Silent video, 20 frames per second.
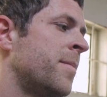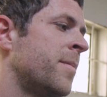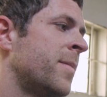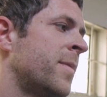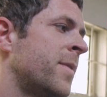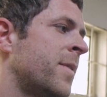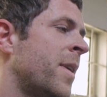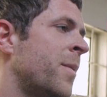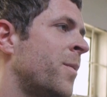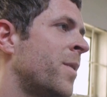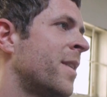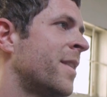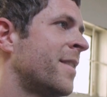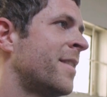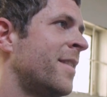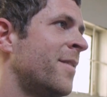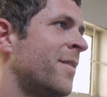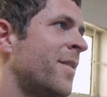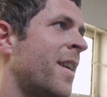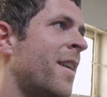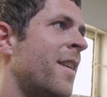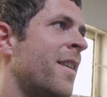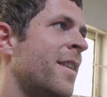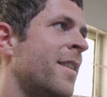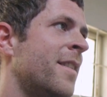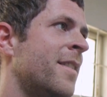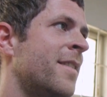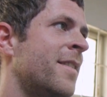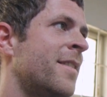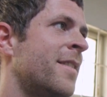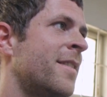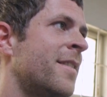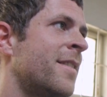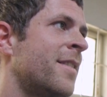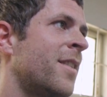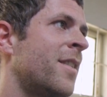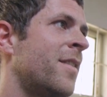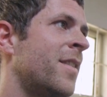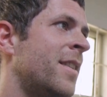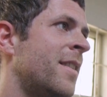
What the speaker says: So I worked in various sort of